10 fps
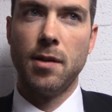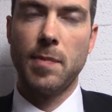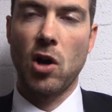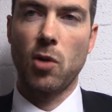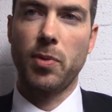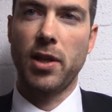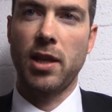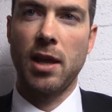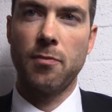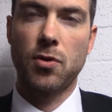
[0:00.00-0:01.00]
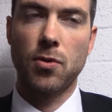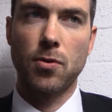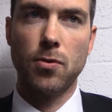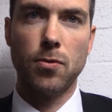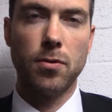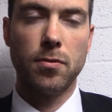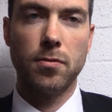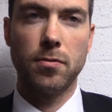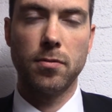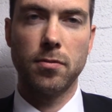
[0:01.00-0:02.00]
Power play came through.
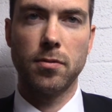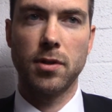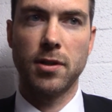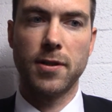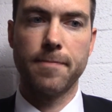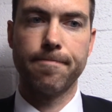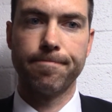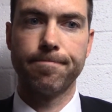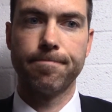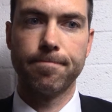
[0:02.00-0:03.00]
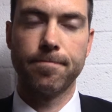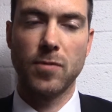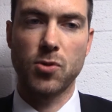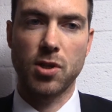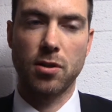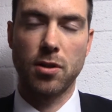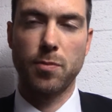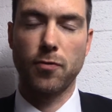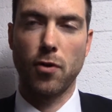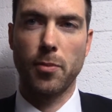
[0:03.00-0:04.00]
It was a good
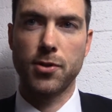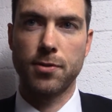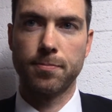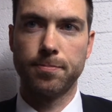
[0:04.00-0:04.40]
performance.